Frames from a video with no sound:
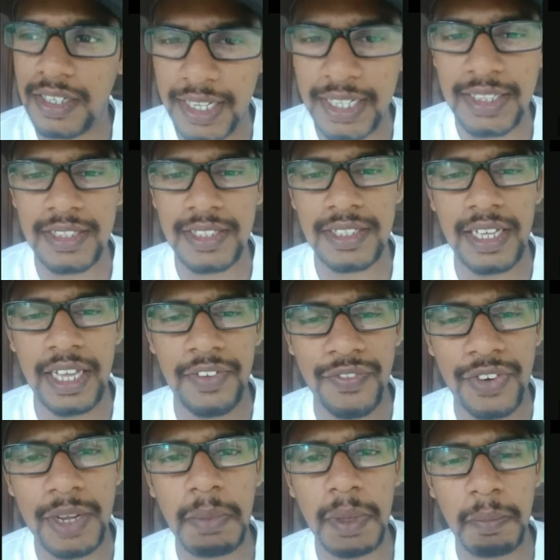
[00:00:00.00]
death
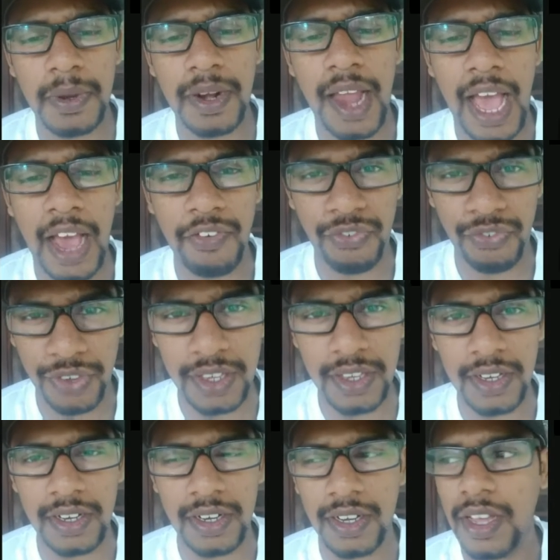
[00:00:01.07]
every people have
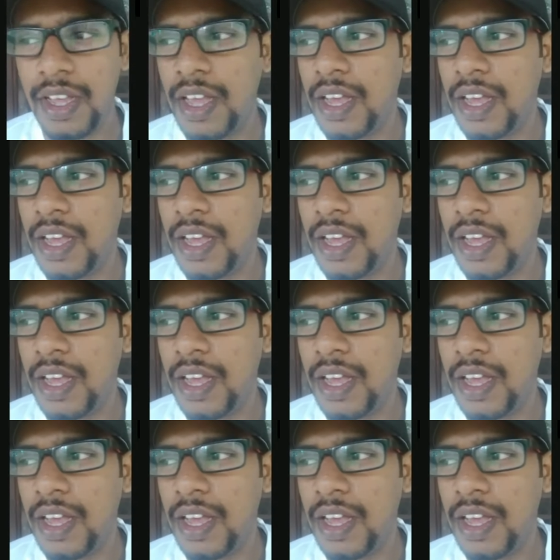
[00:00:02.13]
fear